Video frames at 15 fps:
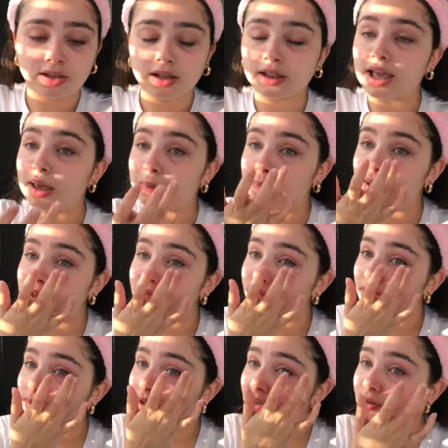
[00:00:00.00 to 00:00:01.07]
Like, be
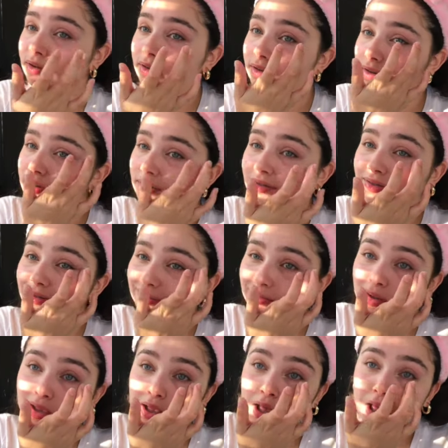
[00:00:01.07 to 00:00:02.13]
for real.
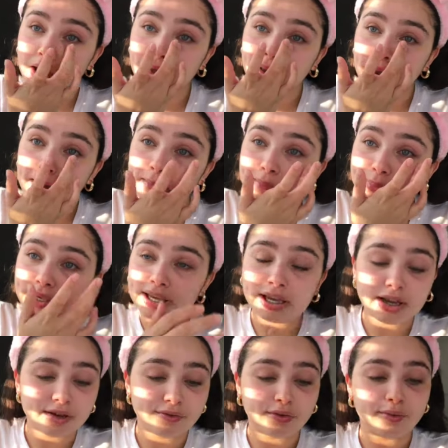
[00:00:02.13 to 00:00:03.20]

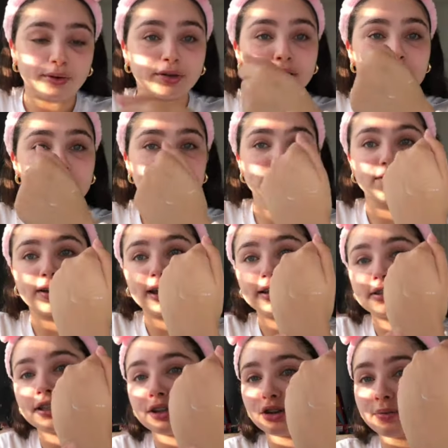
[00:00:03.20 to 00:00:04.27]
Be for real. Look at this. Okay,
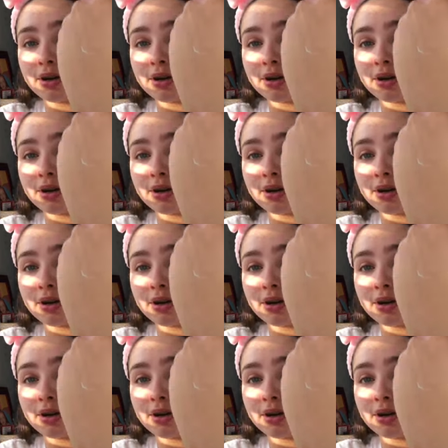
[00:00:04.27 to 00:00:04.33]
it's a little